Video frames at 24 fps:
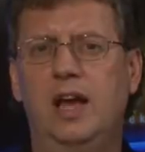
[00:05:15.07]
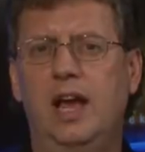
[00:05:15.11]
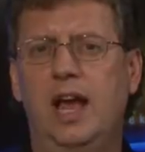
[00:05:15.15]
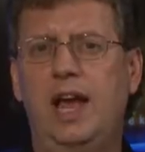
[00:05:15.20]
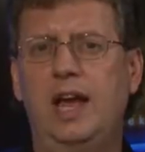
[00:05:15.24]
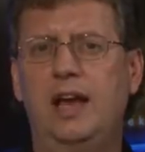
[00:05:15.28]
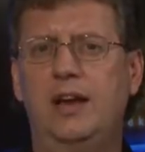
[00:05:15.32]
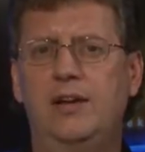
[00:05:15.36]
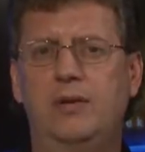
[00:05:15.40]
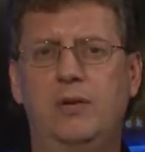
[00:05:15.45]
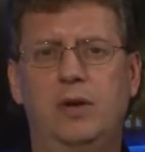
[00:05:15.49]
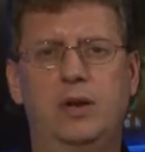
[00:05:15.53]

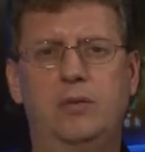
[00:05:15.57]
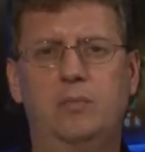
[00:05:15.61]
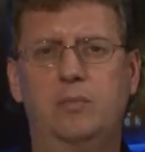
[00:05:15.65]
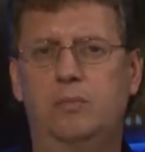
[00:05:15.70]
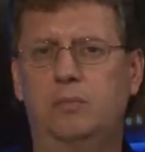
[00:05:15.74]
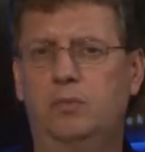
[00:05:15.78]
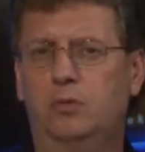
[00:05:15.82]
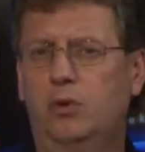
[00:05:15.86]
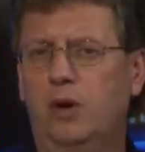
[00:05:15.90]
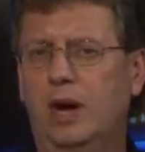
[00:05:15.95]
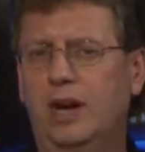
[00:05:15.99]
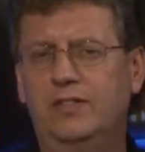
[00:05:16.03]
And, okay. and
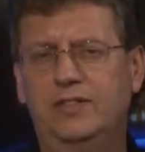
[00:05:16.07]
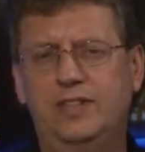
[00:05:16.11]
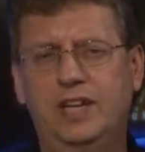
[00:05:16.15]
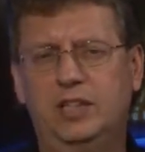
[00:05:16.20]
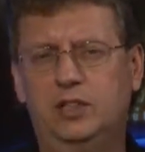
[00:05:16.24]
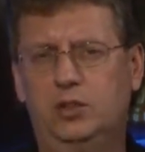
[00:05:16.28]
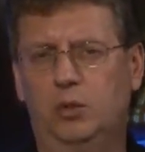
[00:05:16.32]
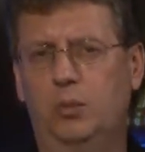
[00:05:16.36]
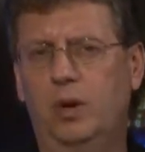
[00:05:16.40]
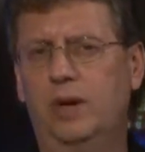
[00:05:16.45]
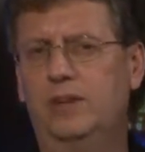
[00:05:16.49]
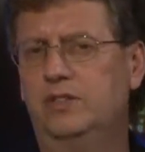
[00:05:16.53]

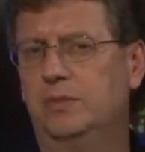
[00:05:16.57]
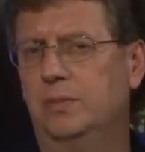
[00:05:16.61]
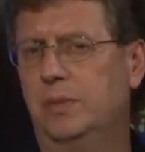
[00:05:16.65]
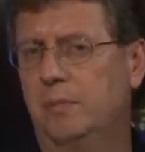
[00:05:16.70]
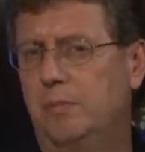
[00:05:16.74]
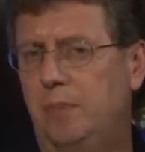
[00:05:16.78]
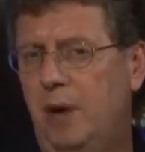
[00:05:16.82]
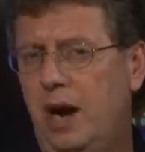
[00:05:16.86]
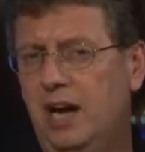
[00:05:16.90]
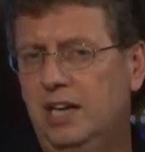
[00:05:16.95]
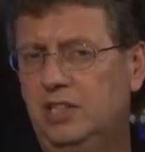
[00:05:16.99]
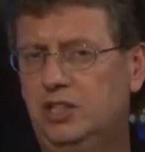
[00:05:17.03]
gravitational waves have been
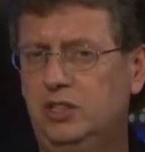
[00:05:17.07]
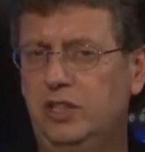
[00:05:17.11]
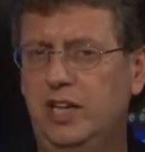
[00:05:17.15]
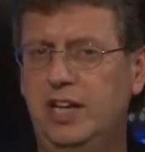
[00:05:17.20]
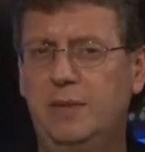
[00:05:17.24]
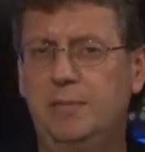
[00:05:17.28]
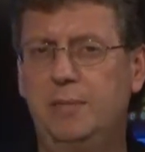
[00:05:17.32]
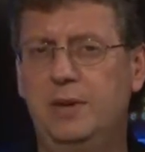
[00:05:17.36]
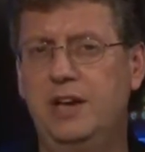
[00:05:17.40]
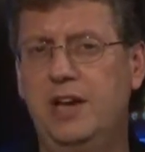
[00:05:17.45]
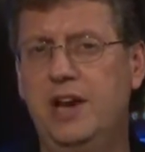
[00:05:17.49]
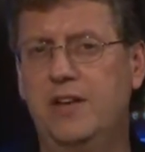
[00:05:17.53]

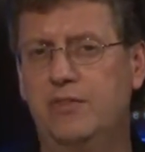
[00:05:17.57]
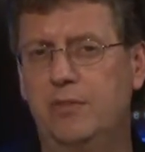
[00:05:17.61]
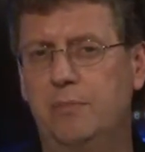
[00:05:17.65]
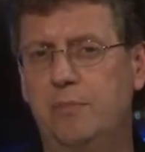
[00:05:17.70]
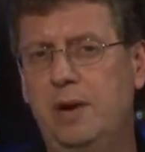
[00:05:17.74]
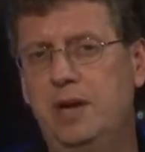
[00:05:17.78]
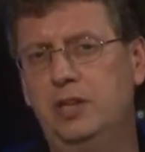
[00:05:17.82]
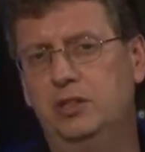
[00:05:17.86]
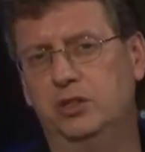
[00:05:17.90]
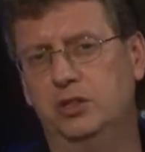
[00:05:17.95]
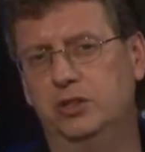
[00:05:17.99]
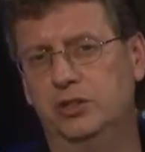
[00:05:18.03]
postulated but never
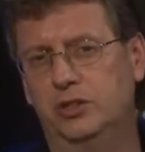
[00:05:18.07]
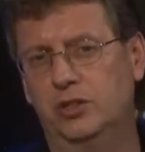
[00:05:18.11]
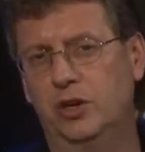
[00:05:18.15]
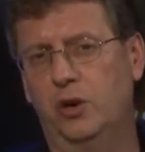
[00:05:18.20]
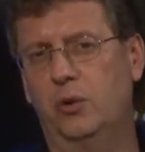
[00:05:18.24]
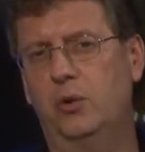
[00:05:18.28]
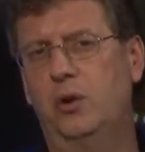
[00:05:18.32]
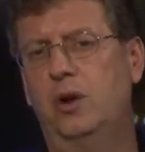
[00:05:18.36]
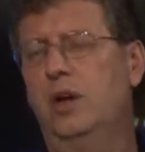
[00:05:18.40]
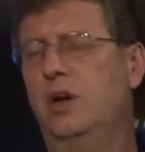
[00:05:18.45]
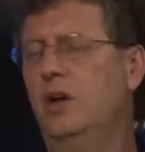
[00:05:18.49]
measured. So,